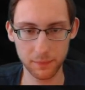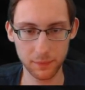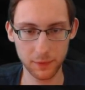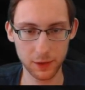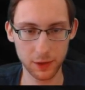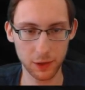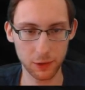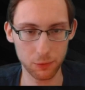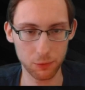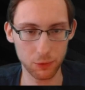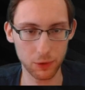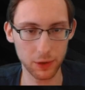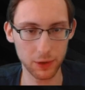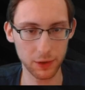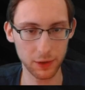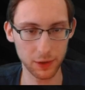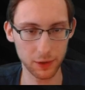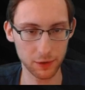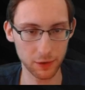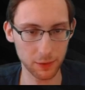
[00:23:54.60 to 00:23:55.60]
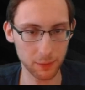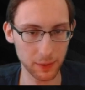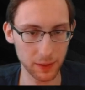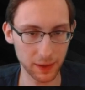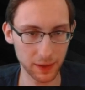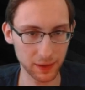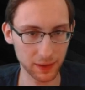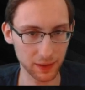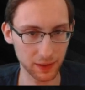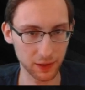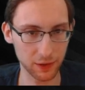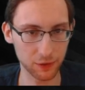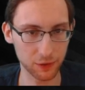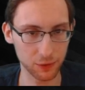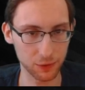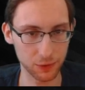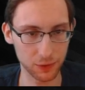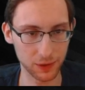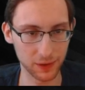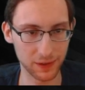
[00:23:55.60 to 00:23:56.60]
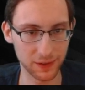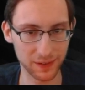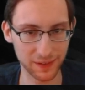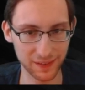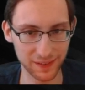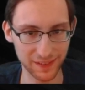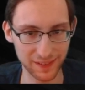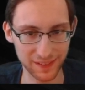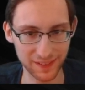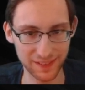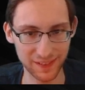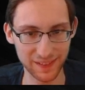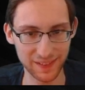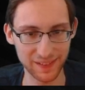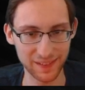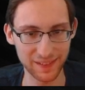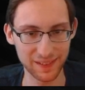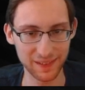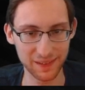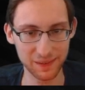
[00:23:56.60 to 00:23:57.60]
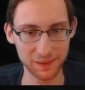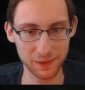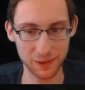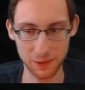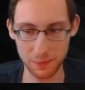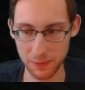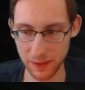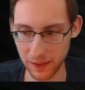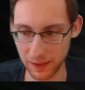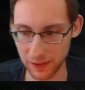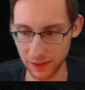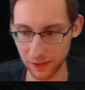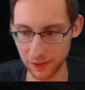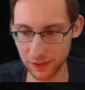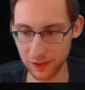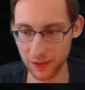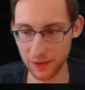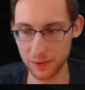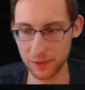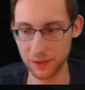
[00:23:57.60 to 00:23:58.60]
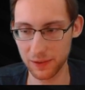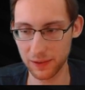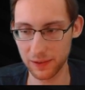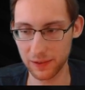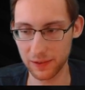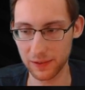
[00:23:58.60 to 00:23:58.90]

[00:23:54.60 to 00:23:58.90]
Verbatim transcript: Get one euro back. Let's go. What a big discount.